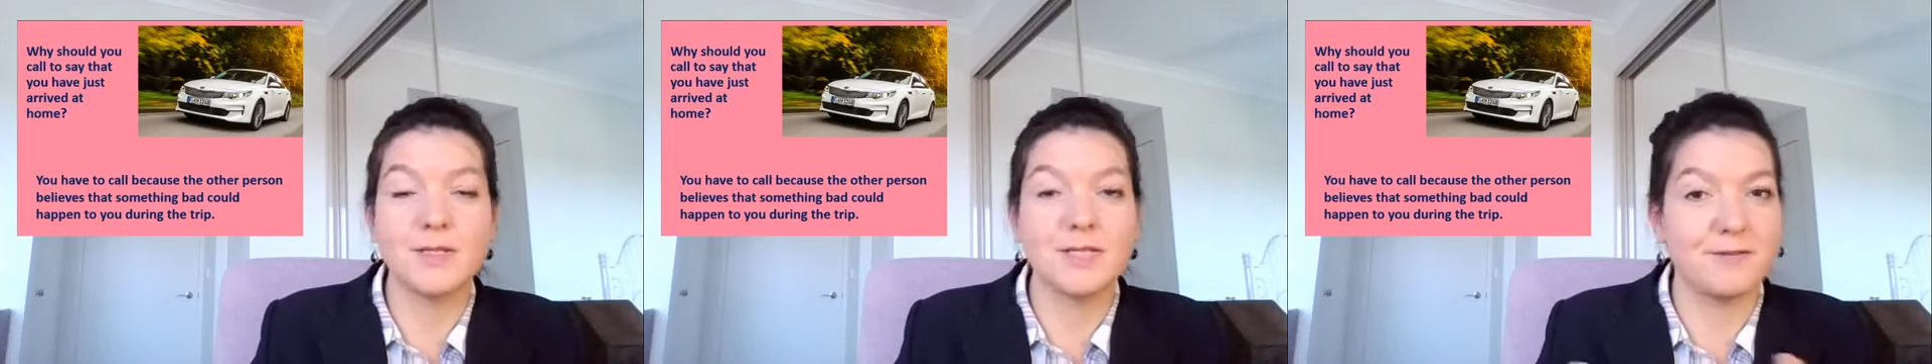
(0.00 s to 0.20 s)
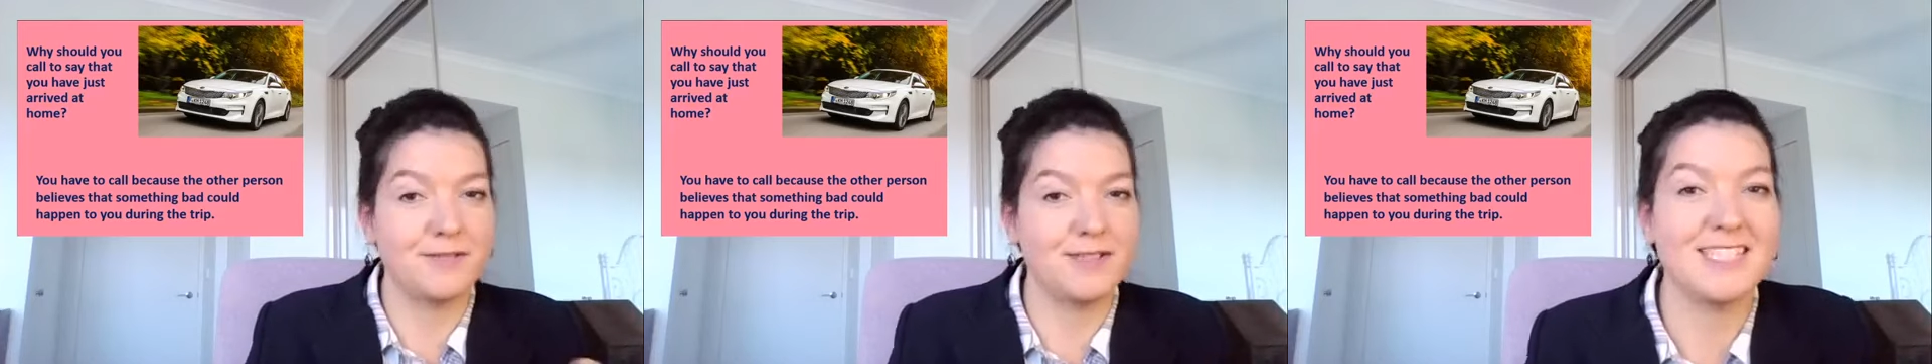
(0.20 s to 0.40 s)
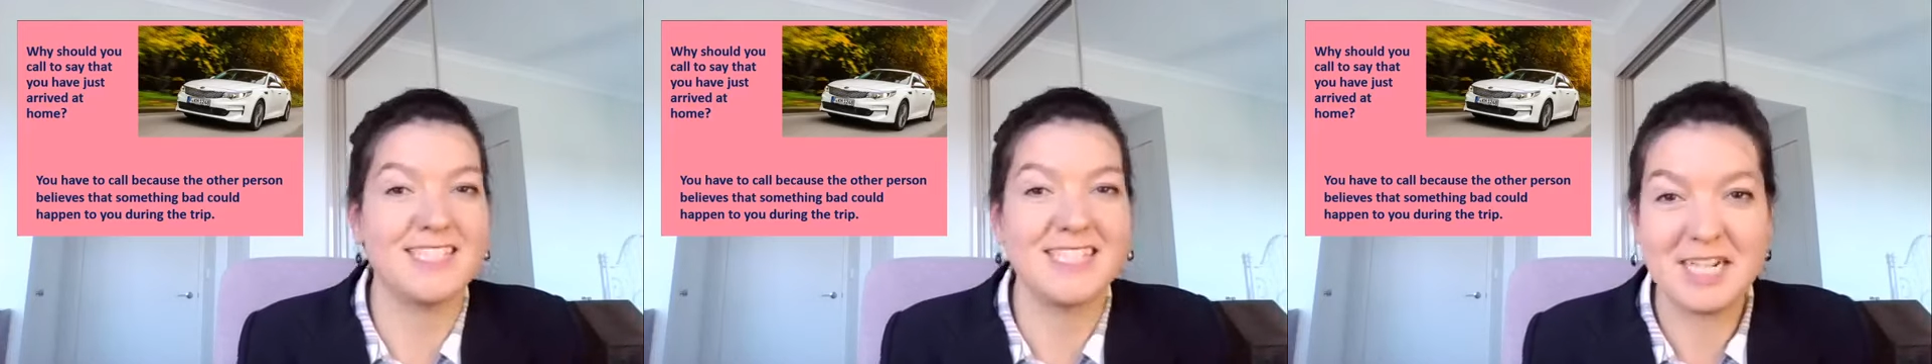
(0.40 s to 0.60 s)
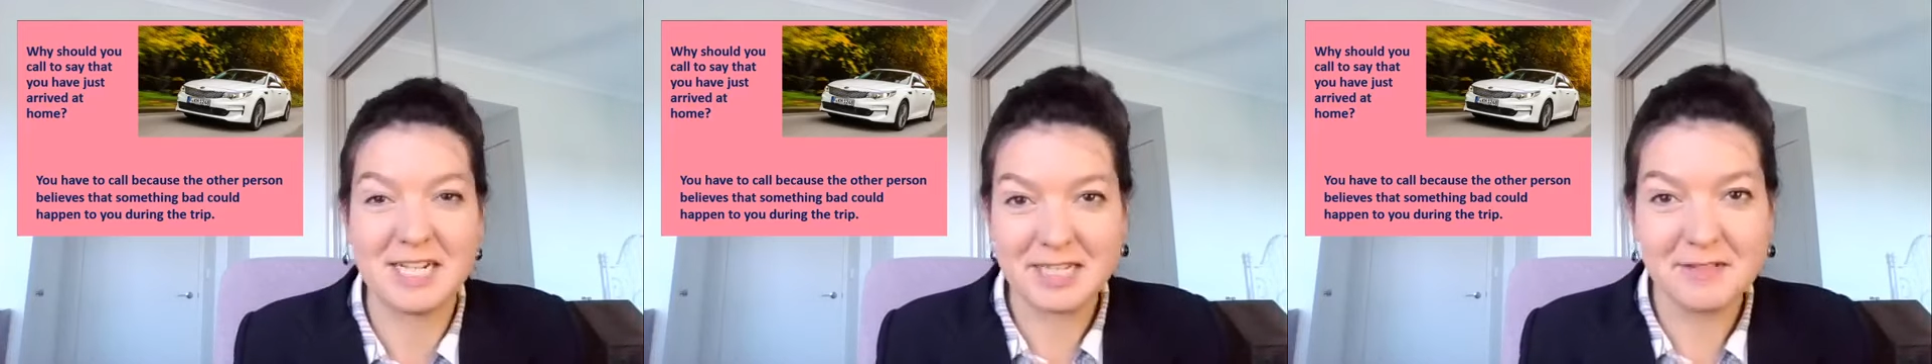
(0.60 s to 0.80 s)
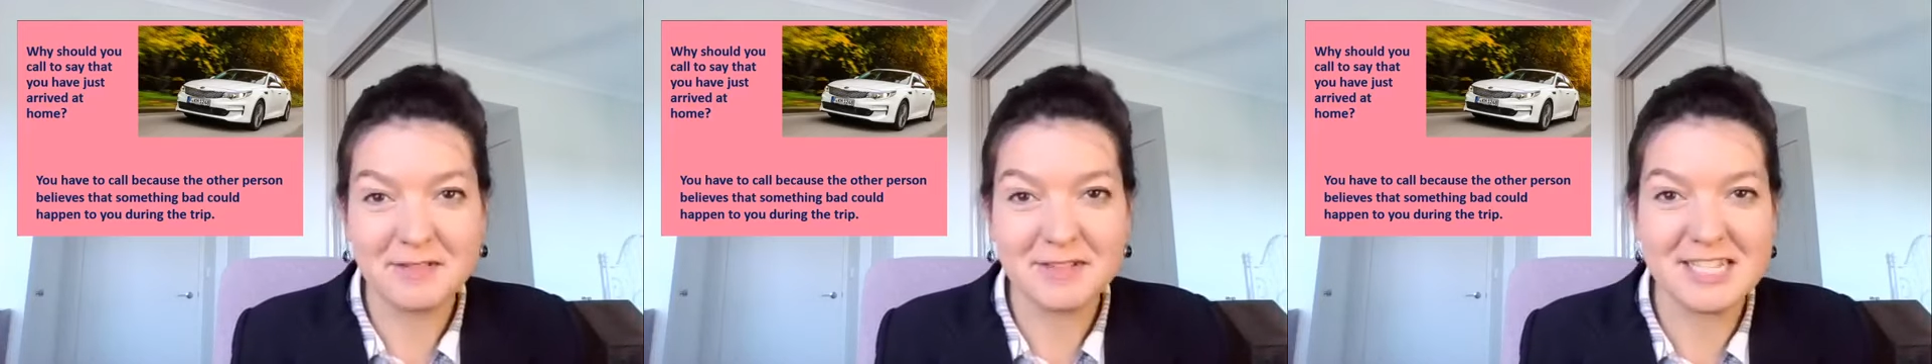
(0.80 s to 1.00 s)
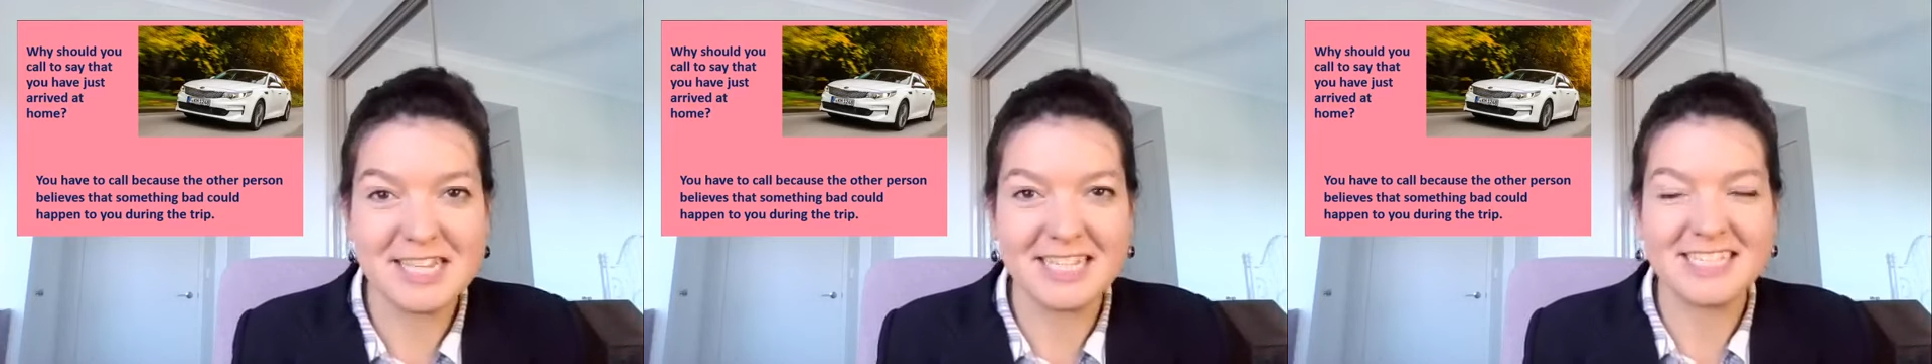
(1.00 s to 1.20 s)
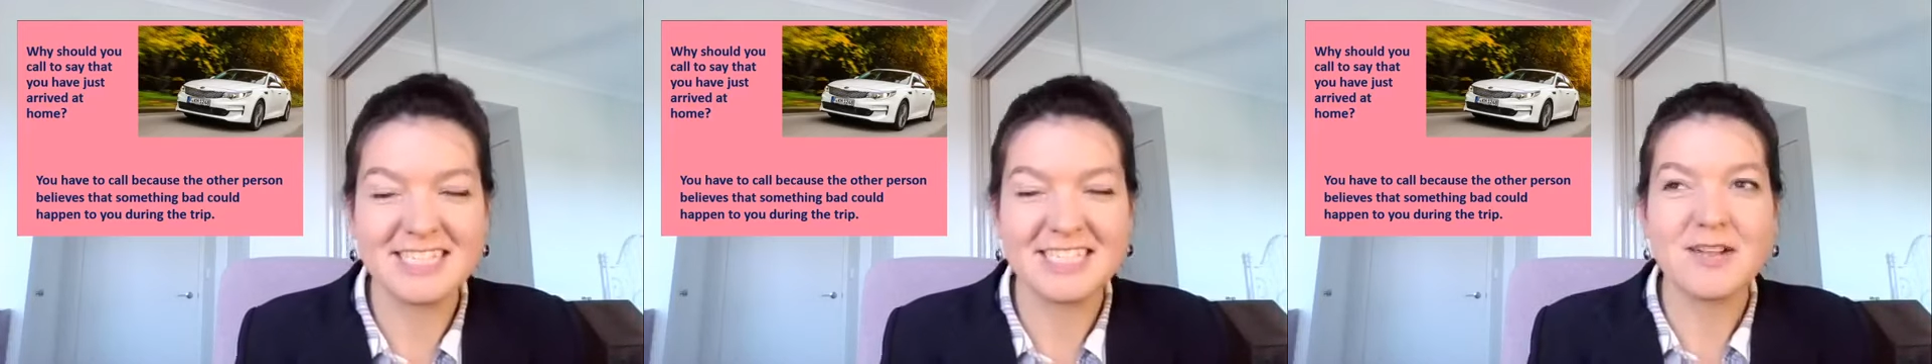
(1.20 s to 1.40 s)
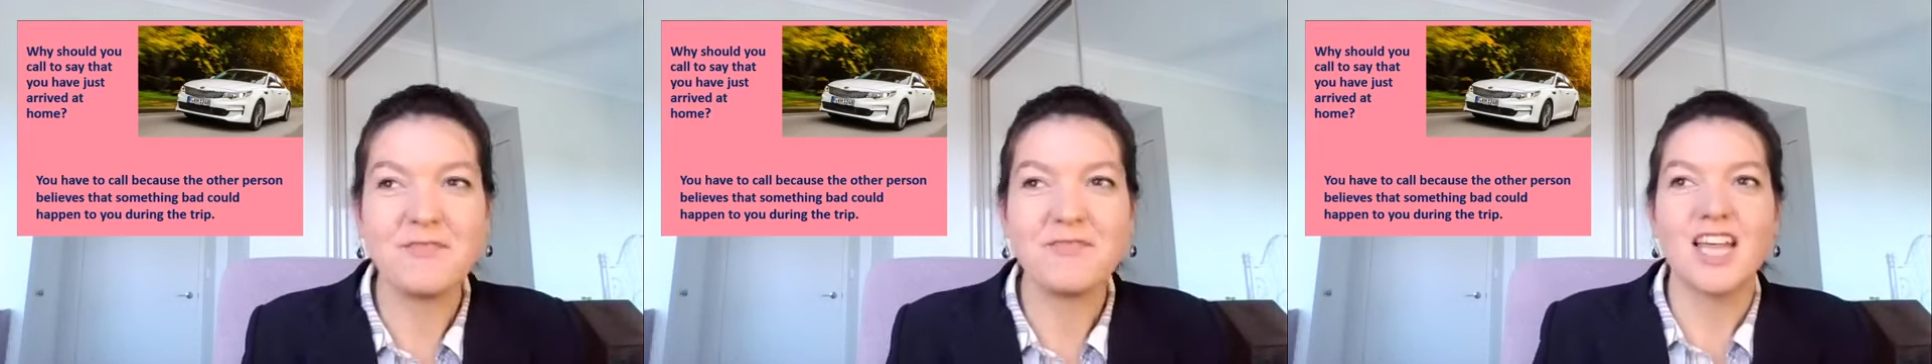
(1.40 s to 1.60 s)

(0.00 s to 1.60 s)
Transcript: metaphysics activities,